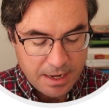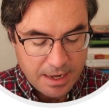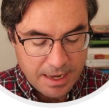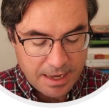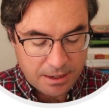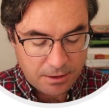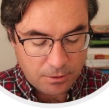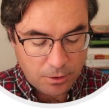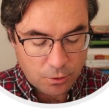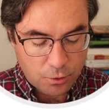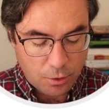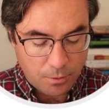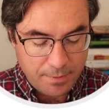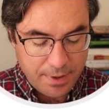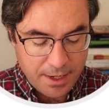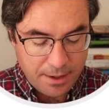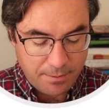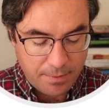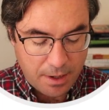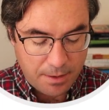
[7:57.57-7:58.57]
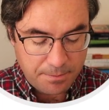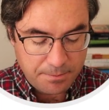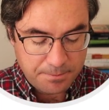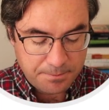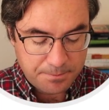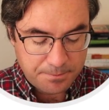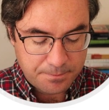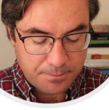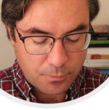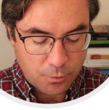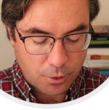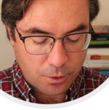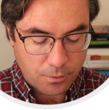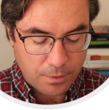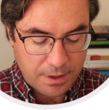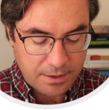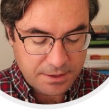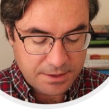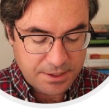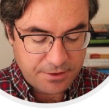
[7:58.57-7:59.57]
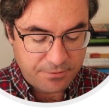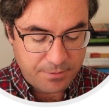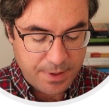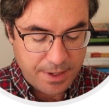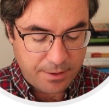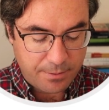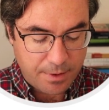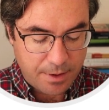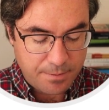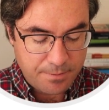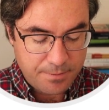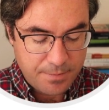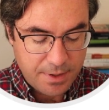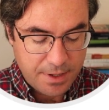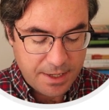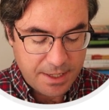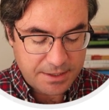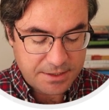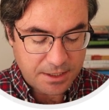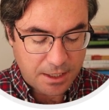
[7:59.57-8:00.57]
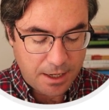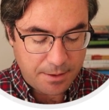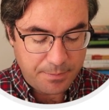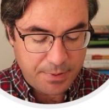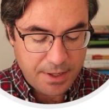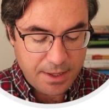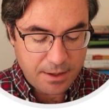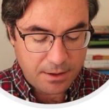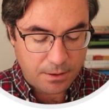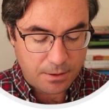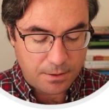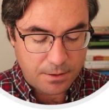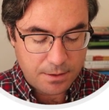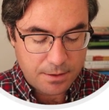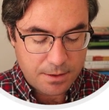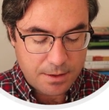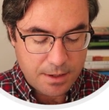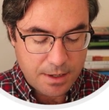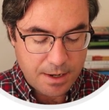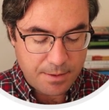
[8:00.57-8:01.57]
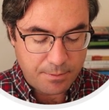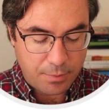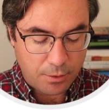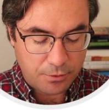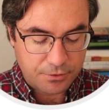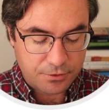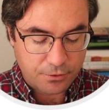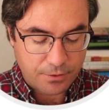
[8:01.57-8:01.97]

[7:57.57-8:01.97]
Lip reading: At a local minimum, or a relative minimum, it's uphill in both